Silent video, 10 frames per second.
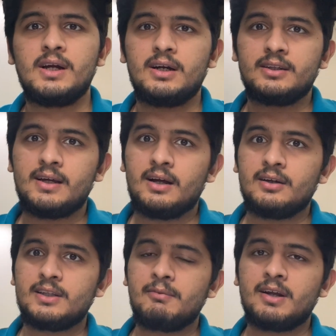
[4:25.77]

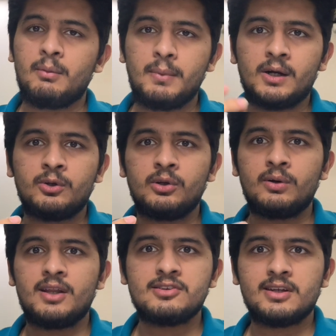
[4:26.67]
they will come back to you
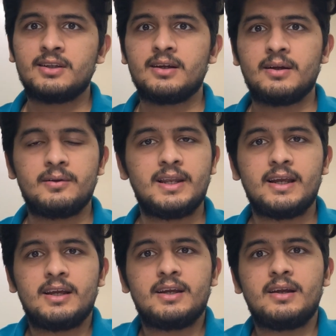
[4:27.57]
and say
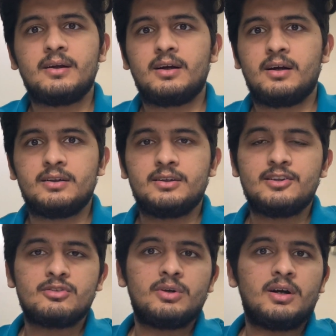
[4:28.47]
hey,
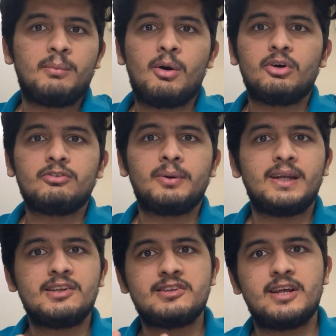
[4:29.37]
these amount of
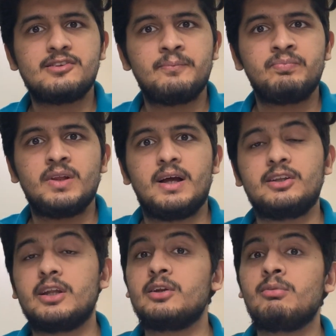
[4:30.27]
money is less, and
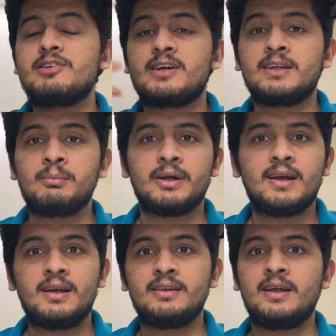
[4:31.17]
then you will send them
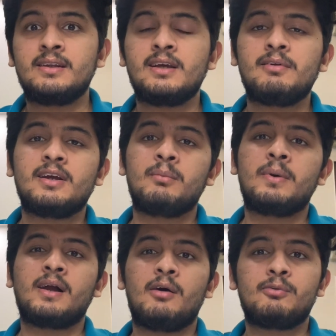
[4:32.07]
again, then they will come
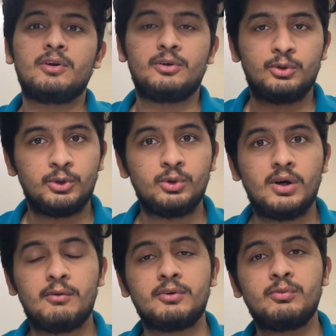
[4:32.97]
back to you
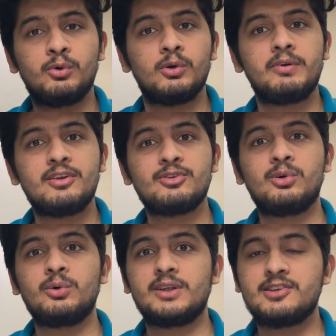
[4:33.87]
after 4 weeks.
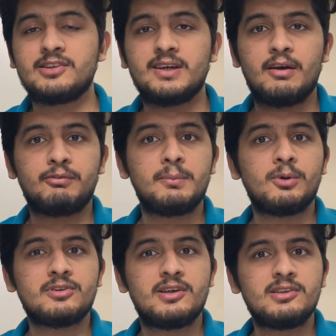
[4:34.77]
So this is a hefty
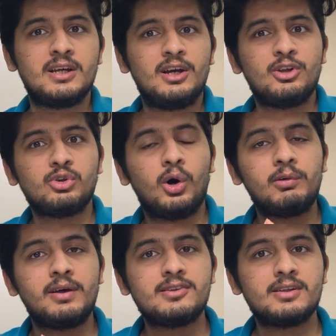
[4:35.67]
process. So
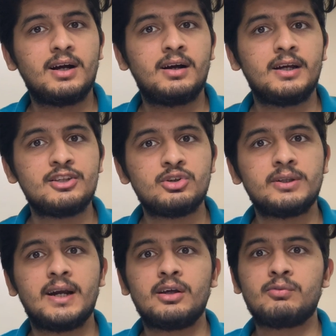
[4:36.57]
always ensure
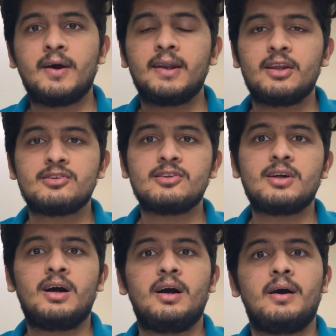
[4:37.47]
that your finances
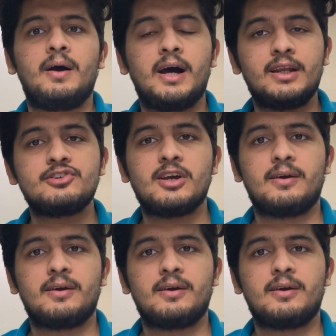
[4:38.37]
are in check.